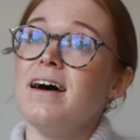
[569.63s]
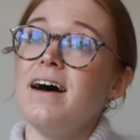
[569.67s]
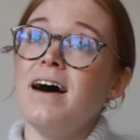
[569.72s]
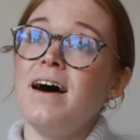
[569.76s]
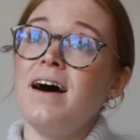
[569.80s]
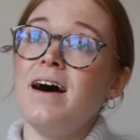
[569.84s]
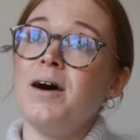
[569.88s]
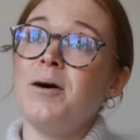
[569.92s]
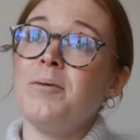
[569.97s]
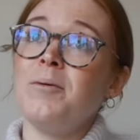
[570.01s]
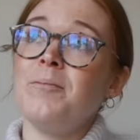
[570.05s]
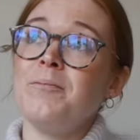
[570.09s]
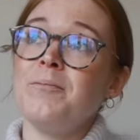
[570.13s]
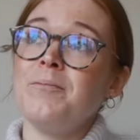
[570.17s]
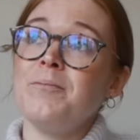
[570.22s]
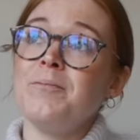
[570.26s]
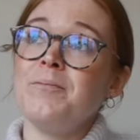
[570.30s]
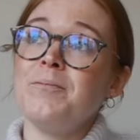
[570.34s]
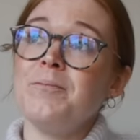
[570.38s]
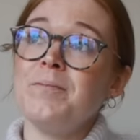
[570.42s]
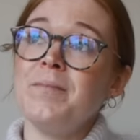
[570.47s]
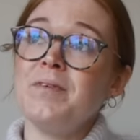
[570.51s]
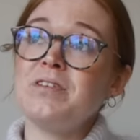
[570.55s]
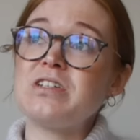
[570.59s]

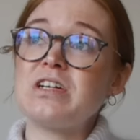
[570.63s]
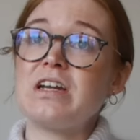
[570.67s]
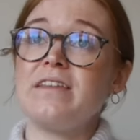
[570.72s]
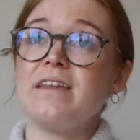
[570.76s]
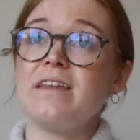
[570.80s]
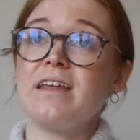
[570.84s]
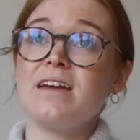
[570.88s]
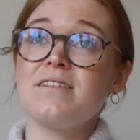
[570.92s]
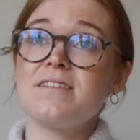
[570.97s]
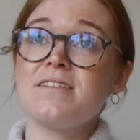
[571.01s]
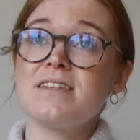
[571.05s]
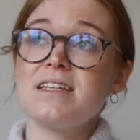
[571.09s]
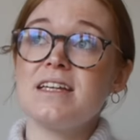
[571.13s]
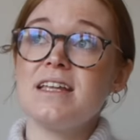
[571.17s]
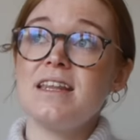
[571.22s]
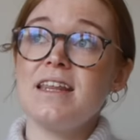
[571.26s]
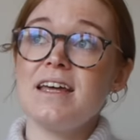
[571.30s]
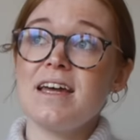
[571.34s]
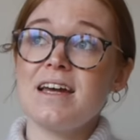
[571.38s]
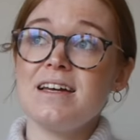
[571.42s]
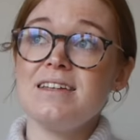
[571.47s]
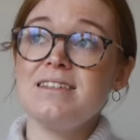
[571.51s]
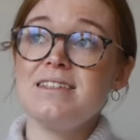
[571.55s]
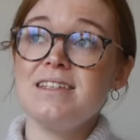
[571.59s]
I'm trying to think if there's
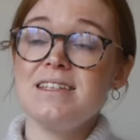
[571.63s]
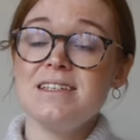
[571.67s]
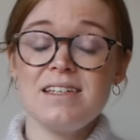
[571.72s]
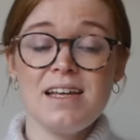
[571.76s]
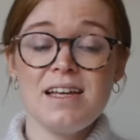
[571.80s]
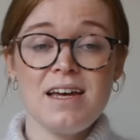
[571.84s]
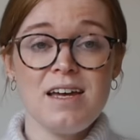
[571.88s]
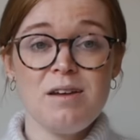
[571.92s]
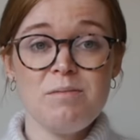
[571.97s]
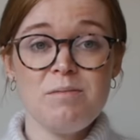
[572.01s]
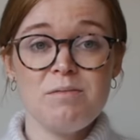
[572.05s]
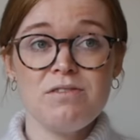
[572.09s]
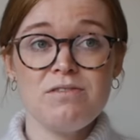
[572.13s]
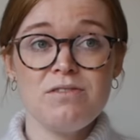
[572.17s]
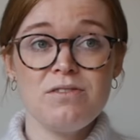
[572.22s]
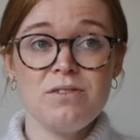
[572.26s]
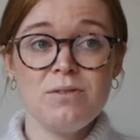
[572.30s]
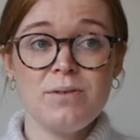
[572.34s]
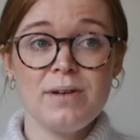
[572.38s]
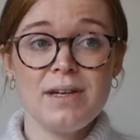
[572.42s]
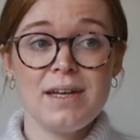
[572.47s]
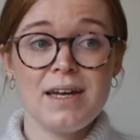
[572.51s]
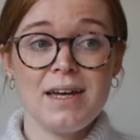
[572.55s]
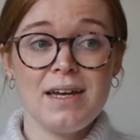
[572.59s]
anything else to say before
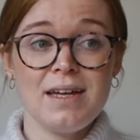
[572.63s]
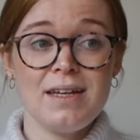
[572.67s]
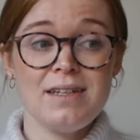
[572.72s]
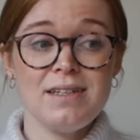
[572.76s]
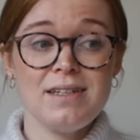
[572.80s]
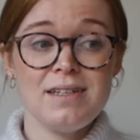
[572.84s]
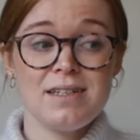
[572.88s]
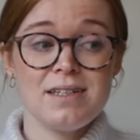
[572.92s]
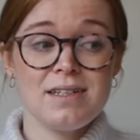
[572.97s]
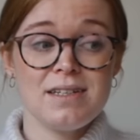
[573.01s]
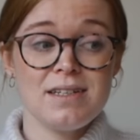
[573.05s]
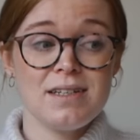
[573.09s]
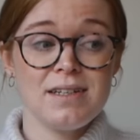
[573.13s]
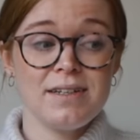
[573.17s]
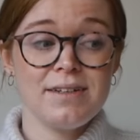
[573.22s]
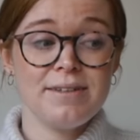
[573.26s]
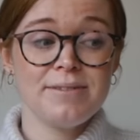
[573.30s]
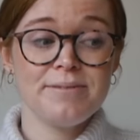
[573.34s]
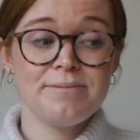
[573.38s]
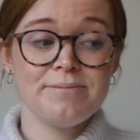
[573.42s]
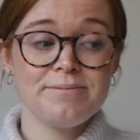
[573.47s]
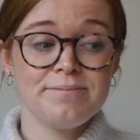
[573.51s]
we get into